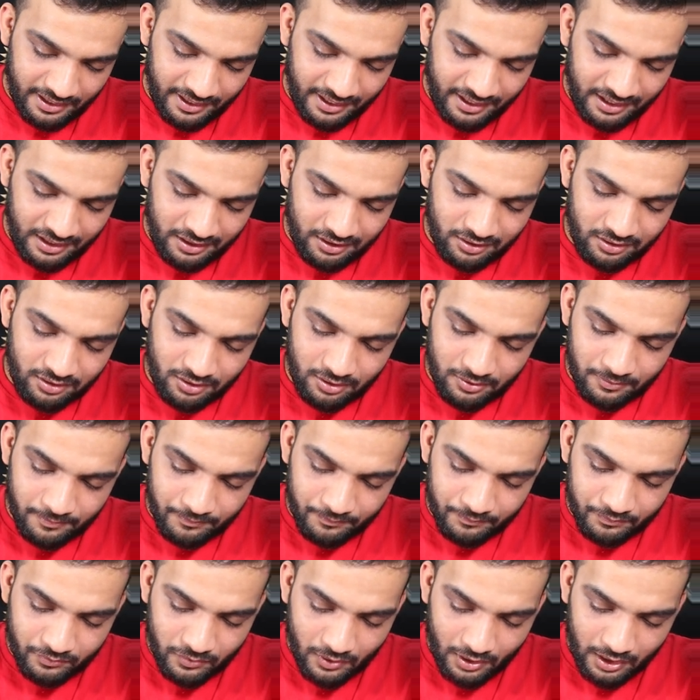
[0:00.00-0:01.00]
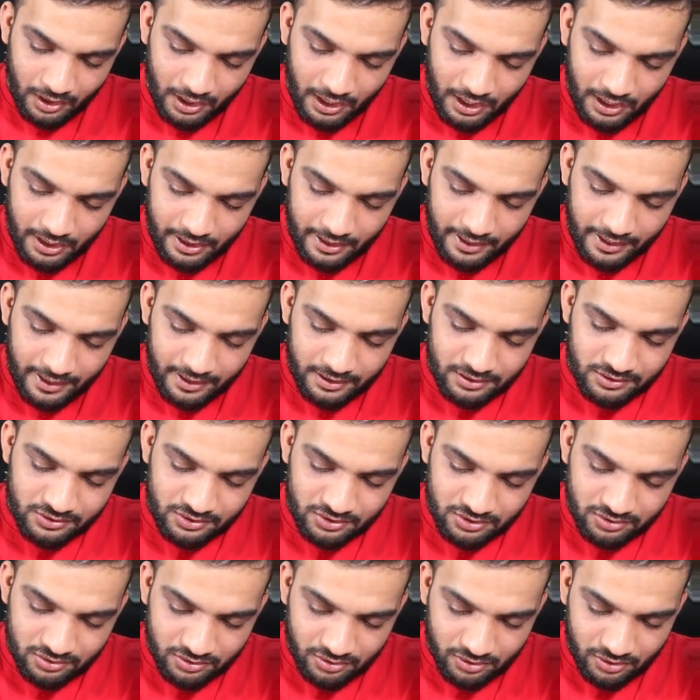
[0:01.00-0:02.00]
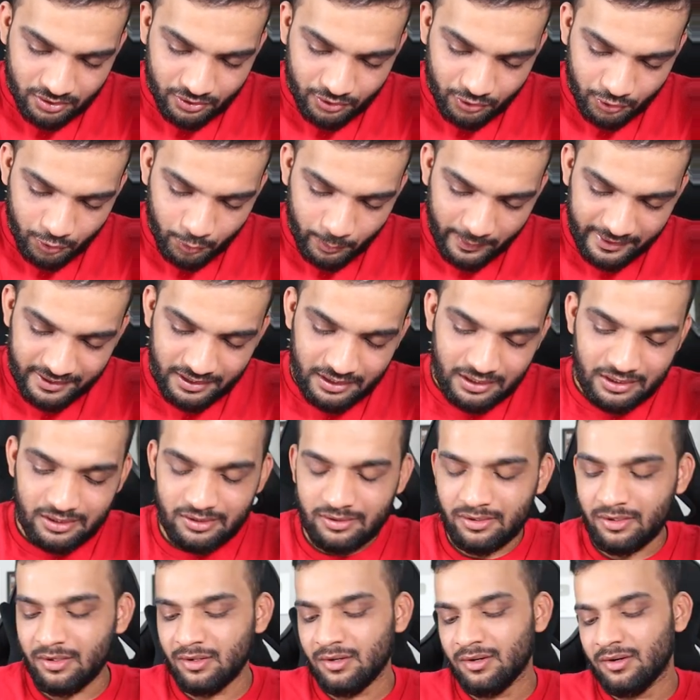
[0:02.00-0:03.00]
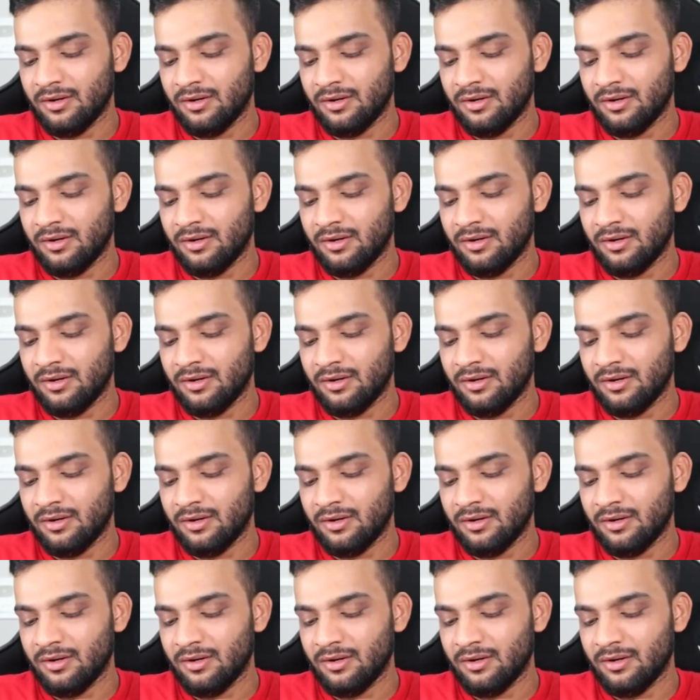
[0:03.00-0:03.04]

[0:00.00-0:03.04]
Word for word: 8, R as 20.